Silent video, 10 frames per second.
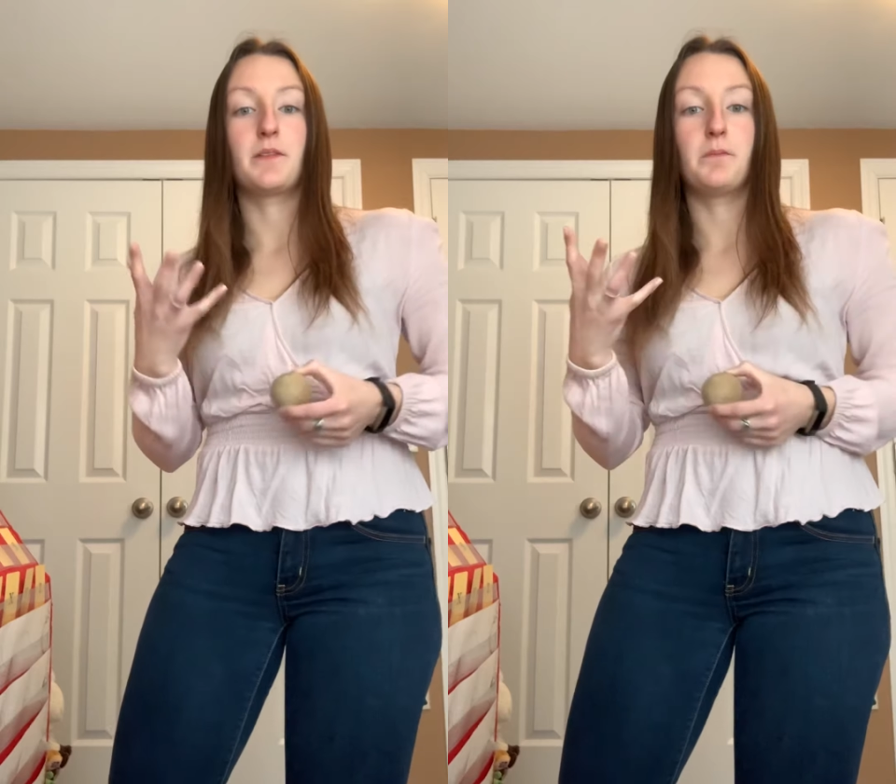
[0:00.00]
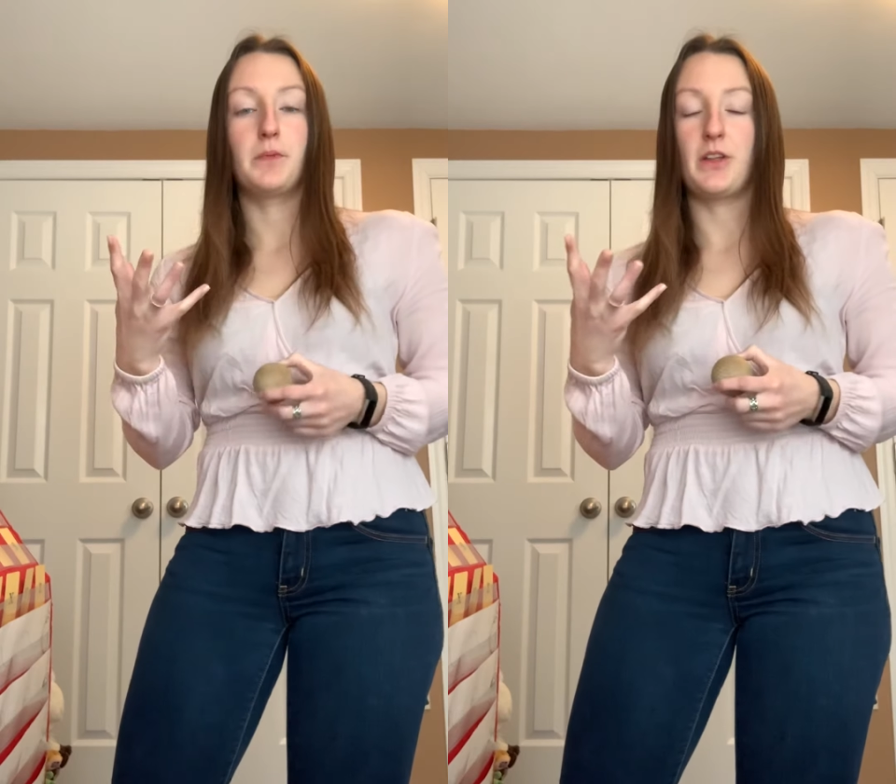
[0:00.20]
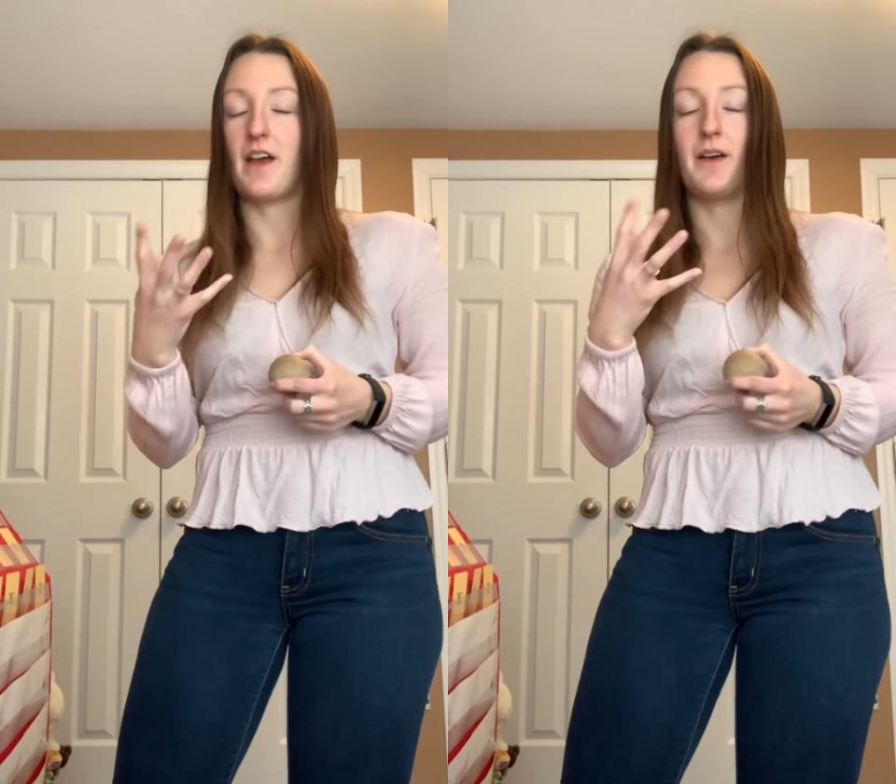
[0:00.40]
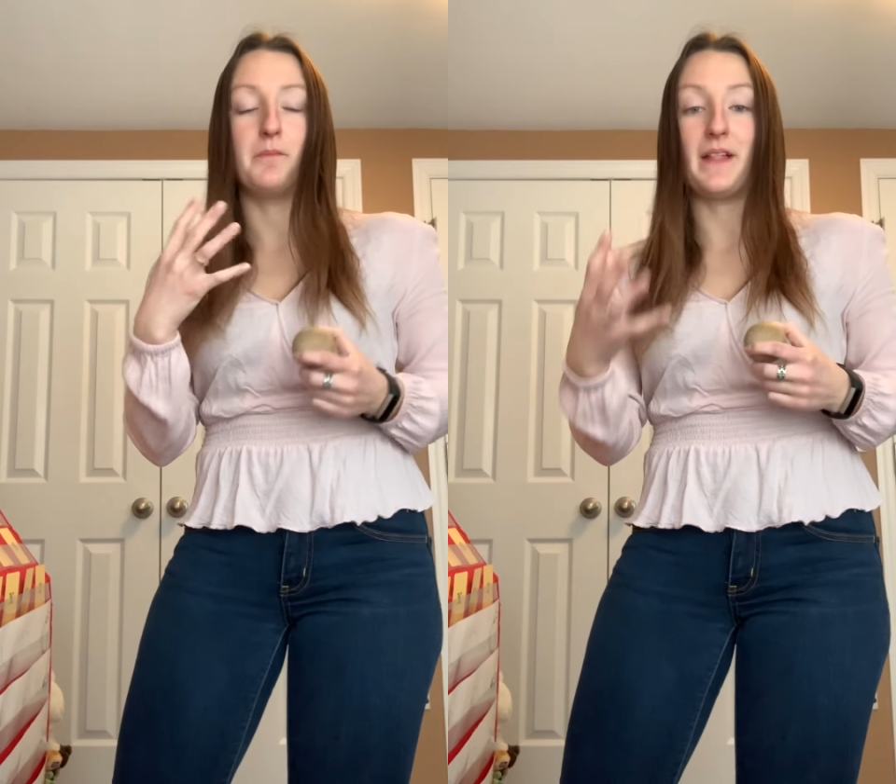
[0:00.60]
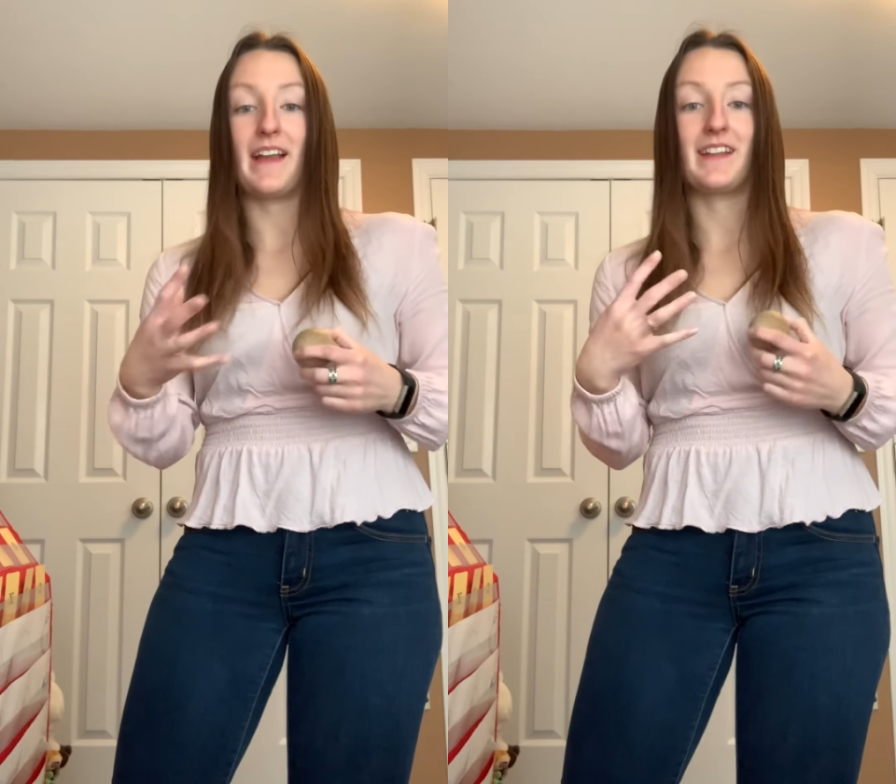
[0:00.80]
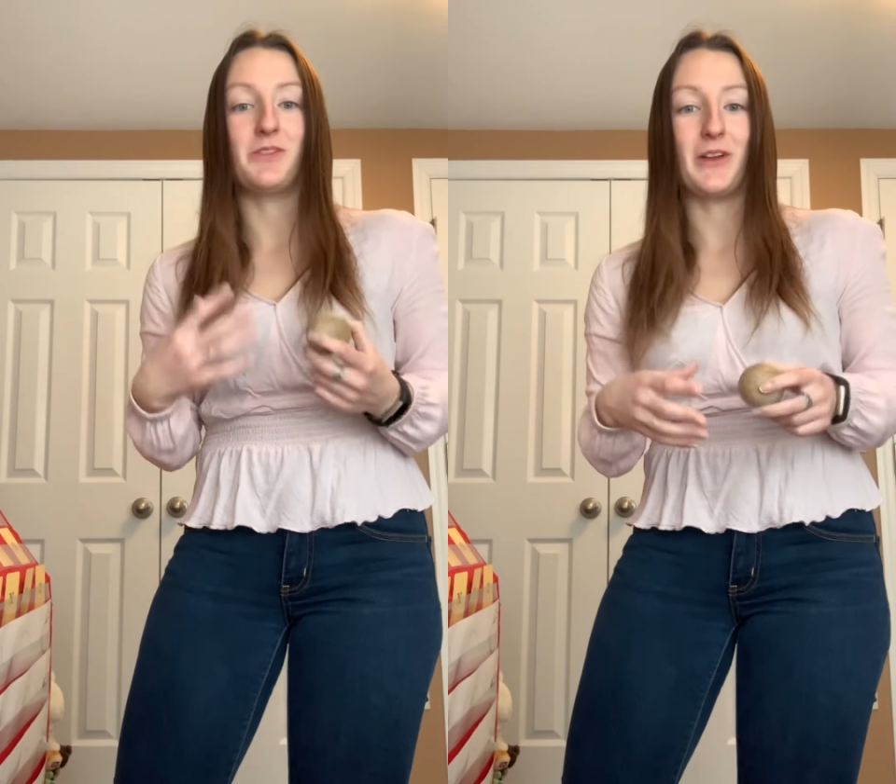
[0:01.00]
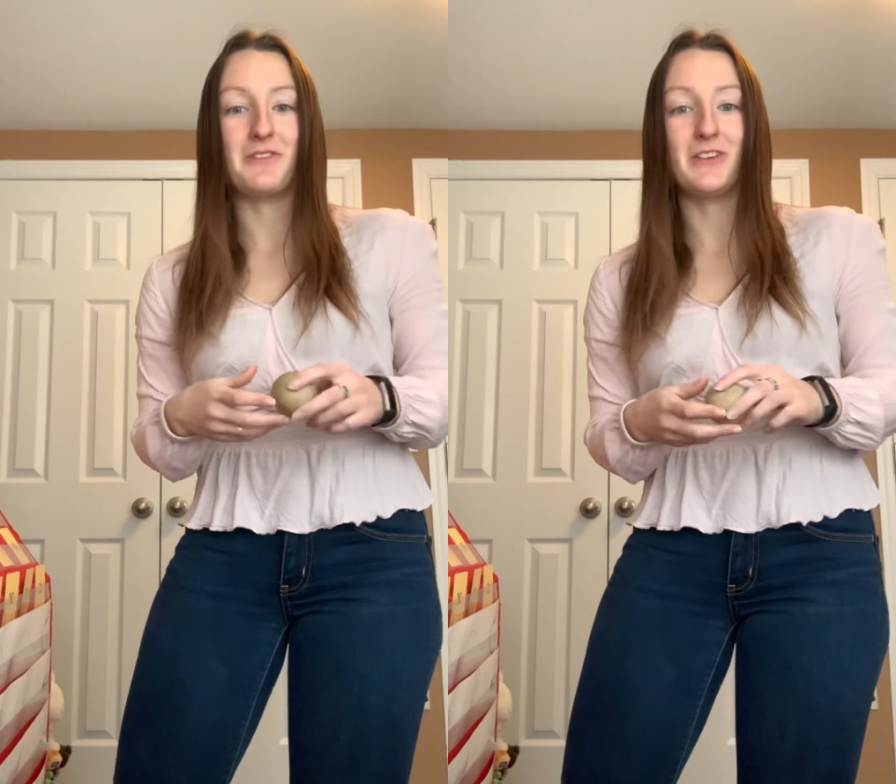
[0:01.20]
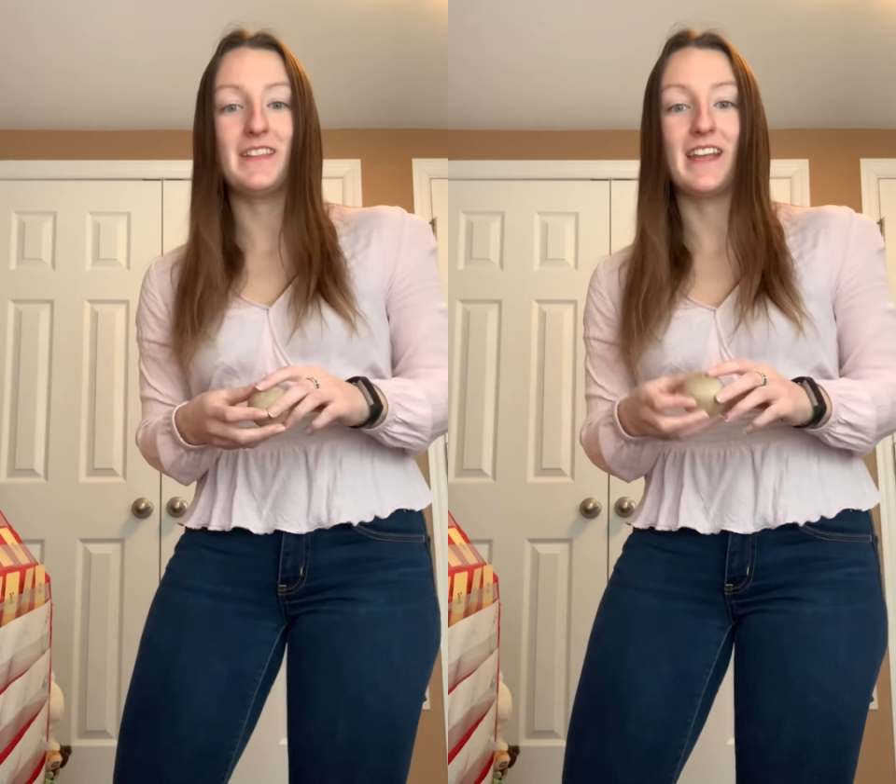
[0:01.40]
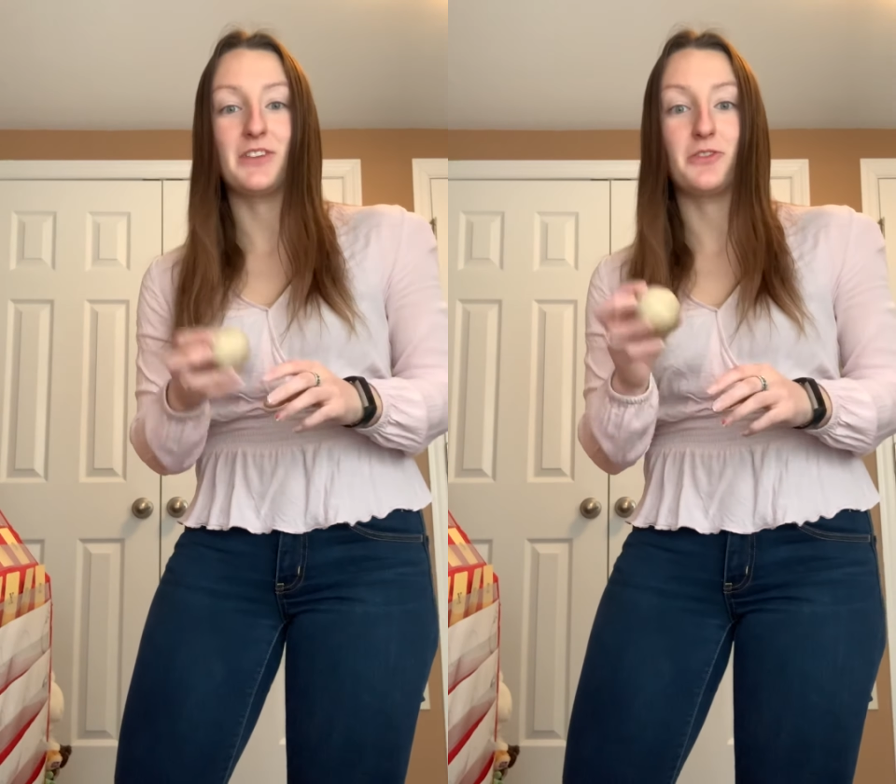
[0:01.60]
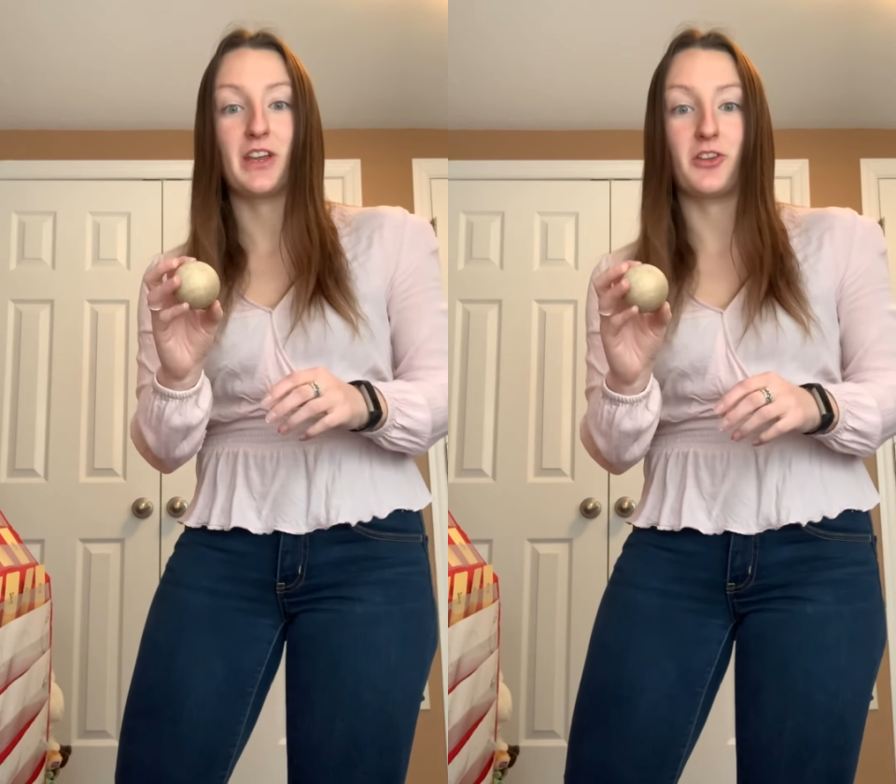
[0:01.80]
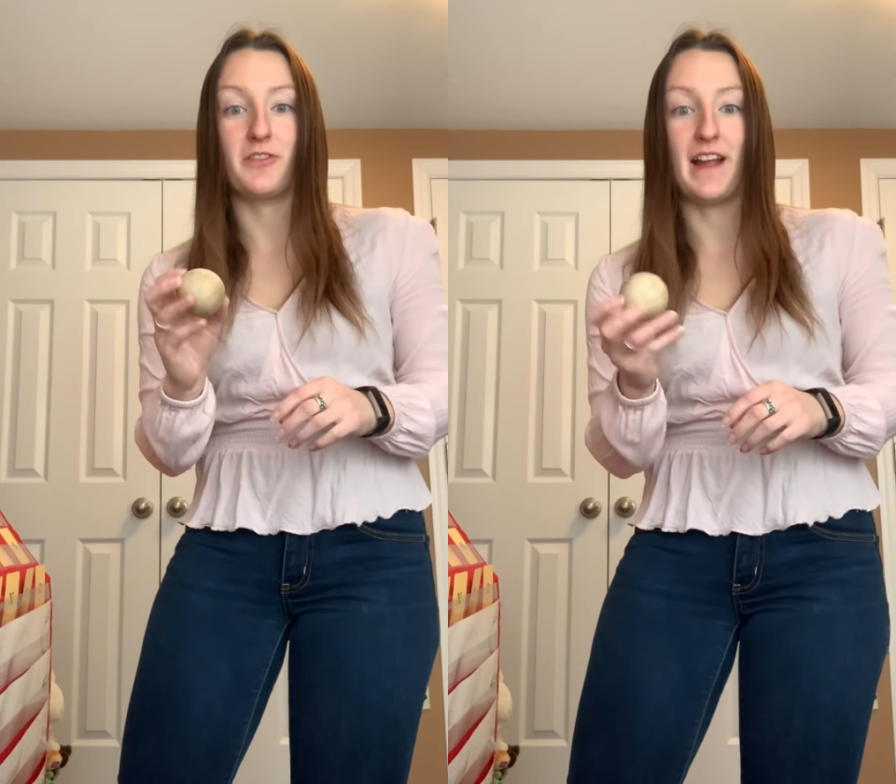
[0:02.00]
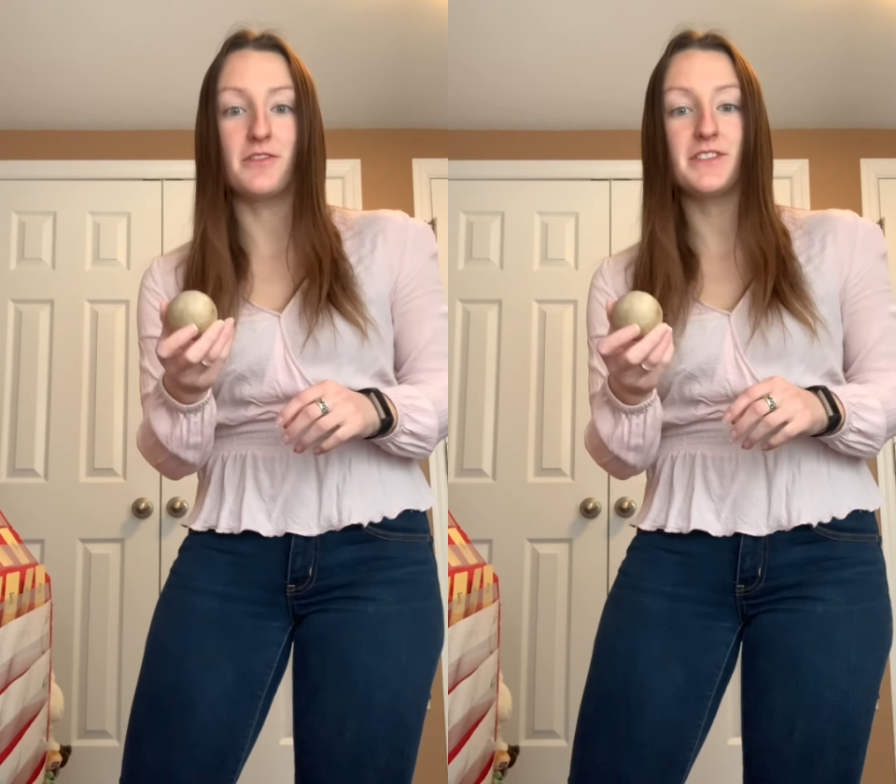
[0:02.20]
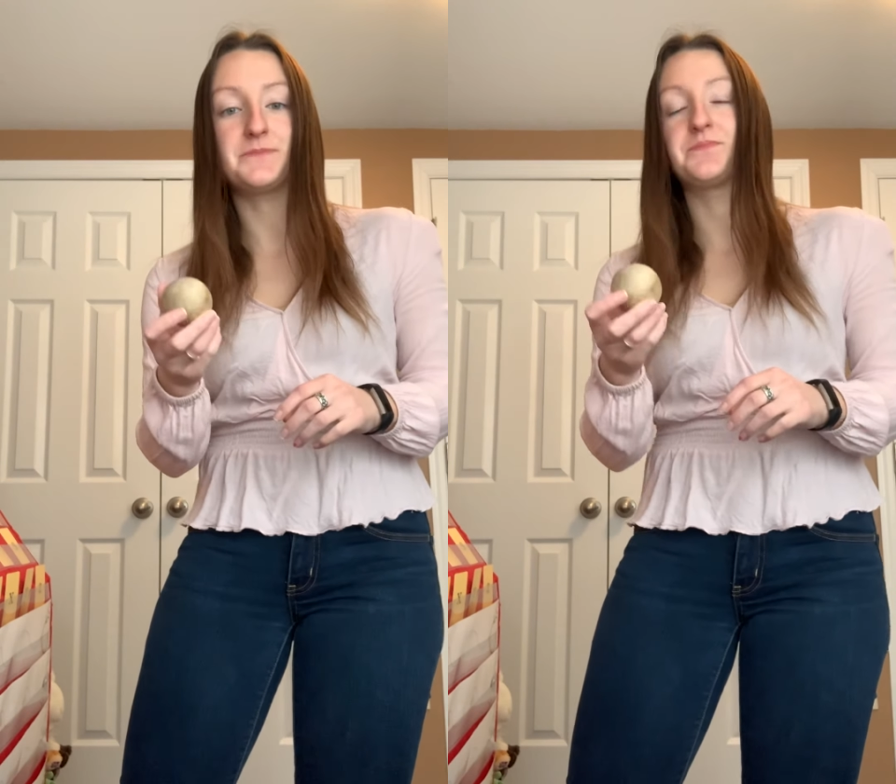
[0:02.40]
the bl um, black and white one that you kick around